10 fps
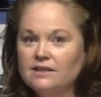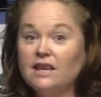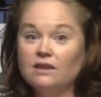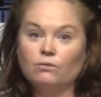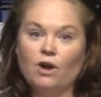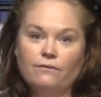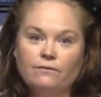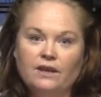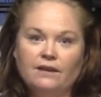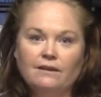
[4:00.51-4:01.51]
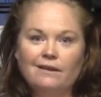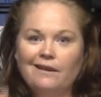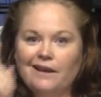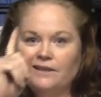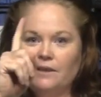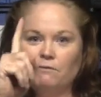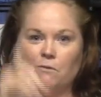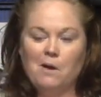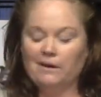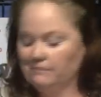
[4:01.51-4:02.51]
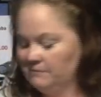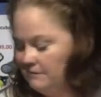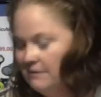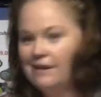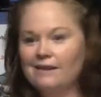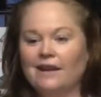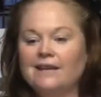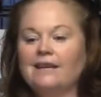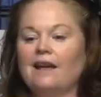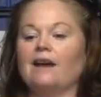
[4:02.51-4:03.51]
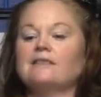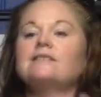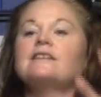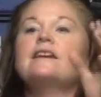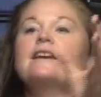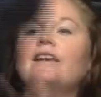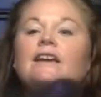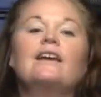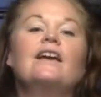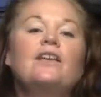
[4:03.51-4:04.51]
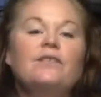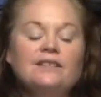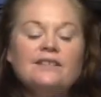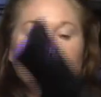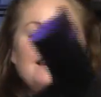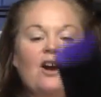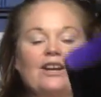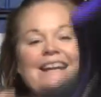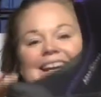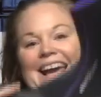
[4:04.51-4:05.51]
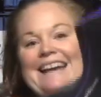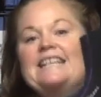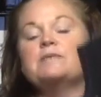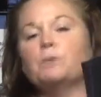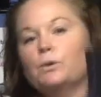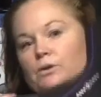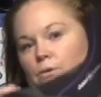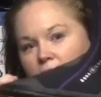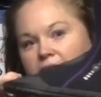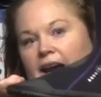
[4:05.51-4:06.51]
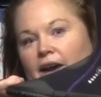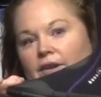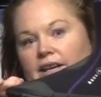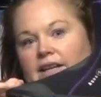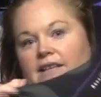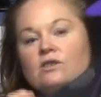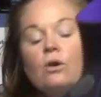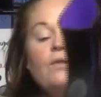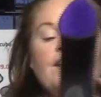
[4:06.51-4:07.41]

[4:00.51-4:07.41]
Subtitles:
to get the right fit, except for one. Lucky last. This is the only ladies' boot that we carry. It's called